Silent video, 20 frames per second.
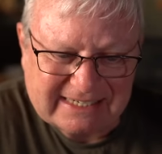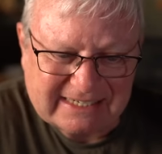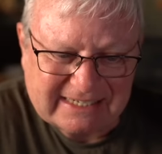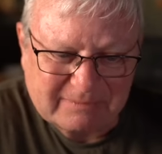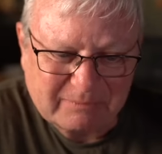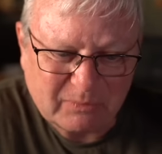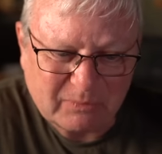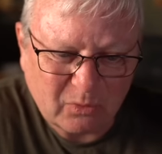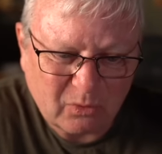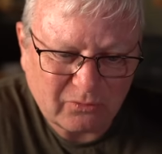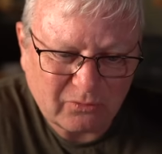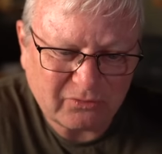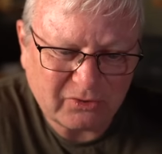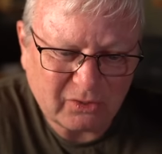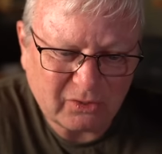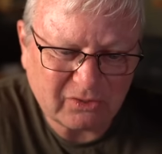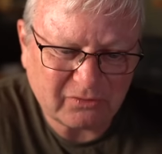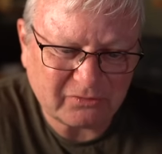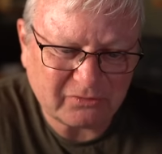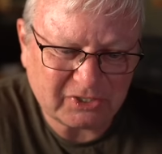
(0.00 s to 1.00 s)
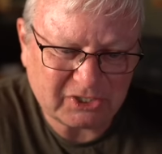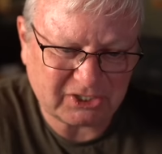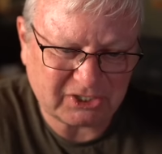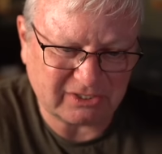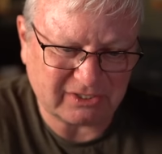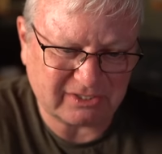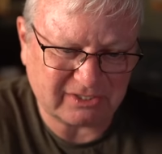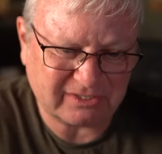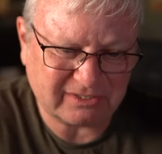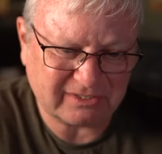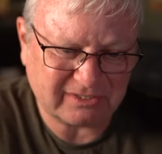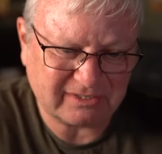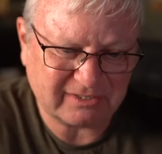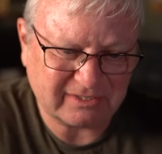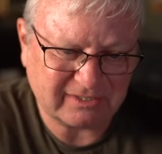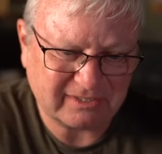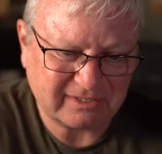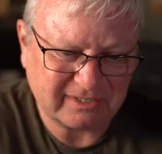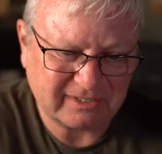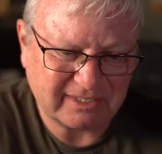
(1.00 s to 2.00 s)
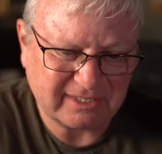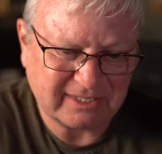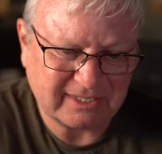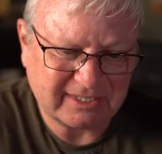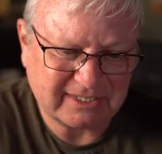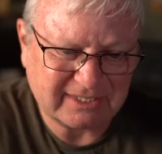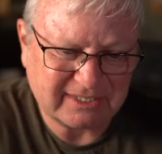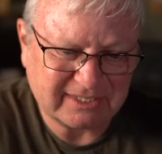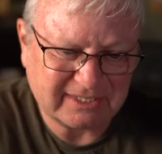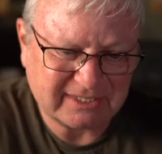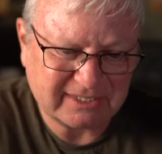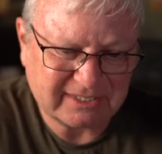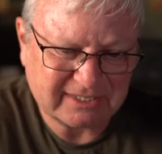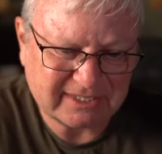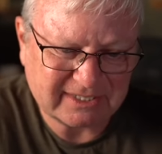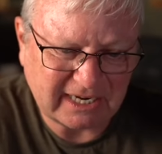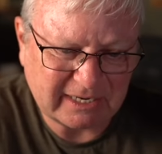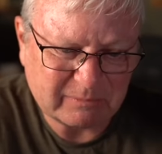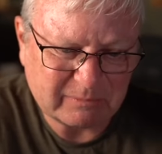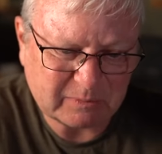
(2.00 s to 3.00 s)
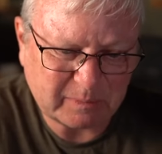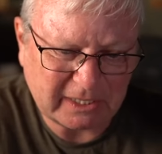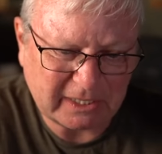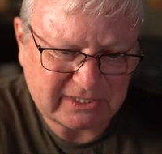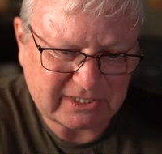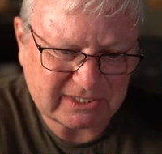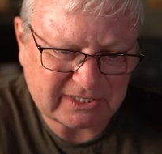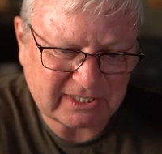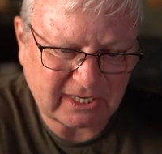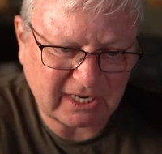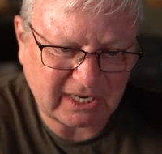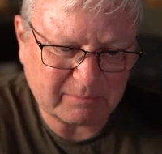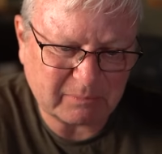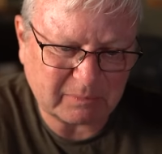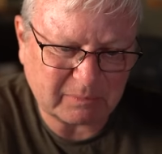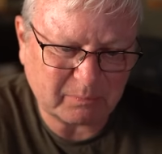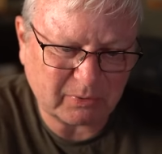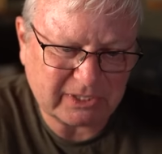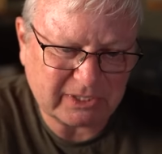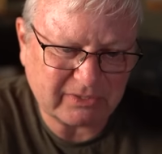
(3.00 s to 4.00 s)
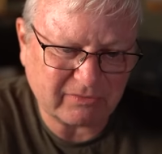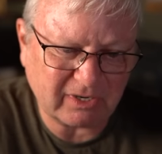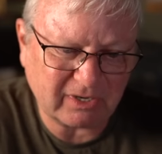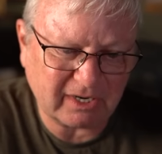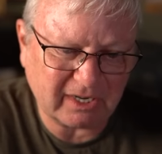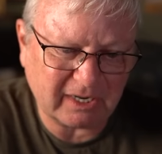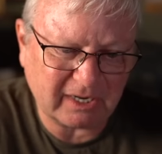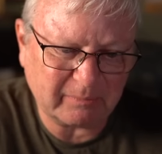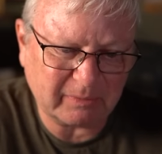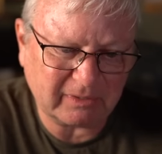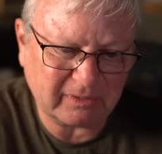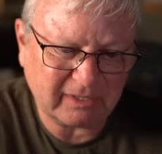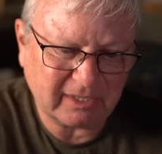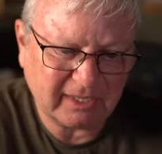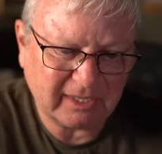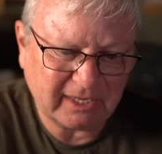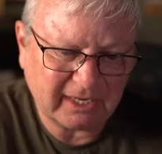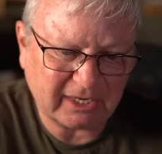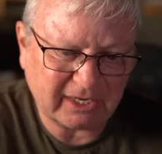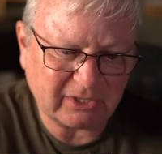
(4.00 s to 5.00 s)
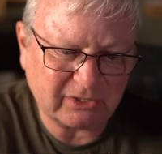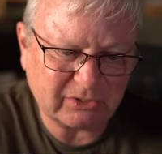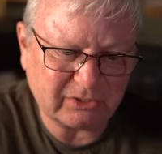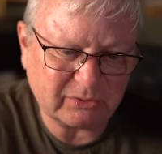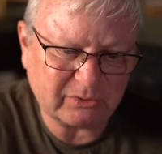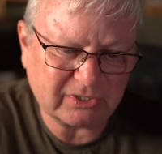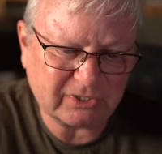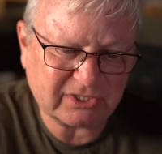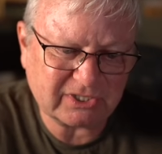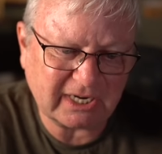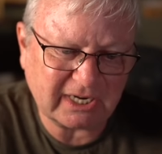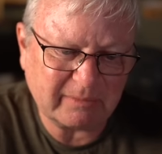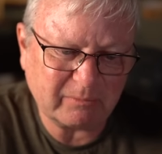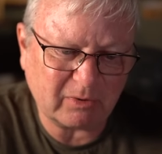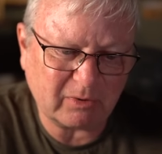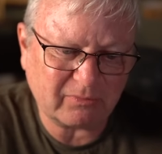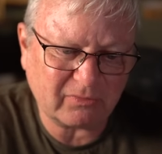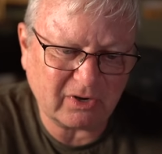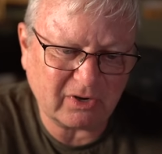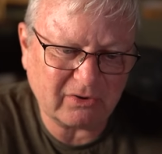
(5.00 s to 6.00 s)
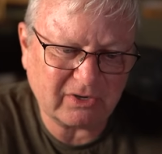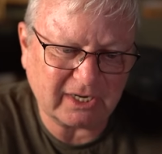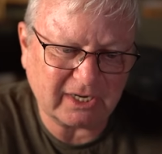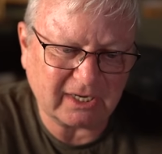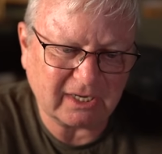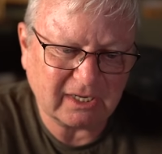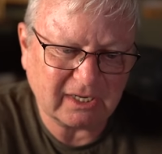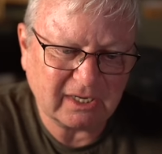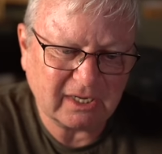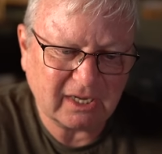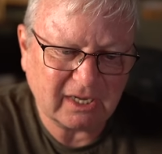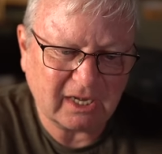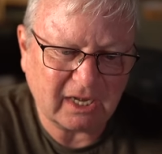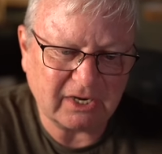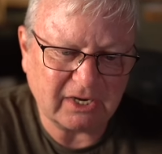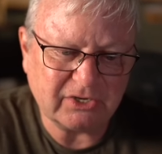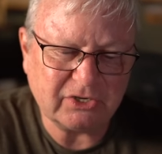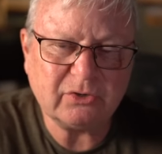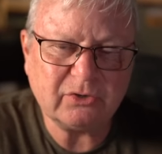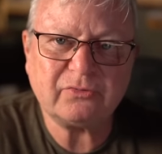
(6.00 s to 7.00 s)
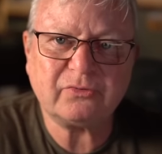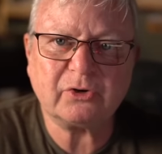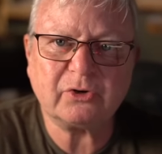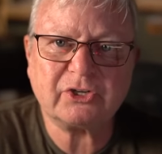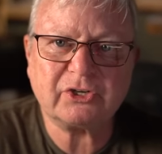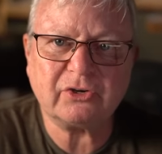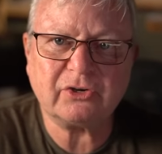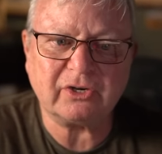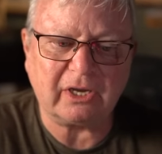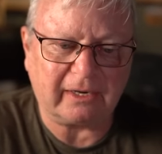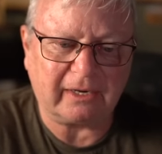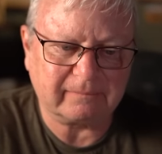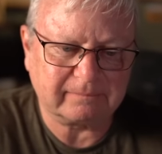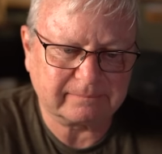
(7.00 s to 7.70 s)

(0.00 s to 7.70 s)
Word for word: More fuel efficient. Same space inside, but pretty reliable and can do the same off-roading. A new Fortuner.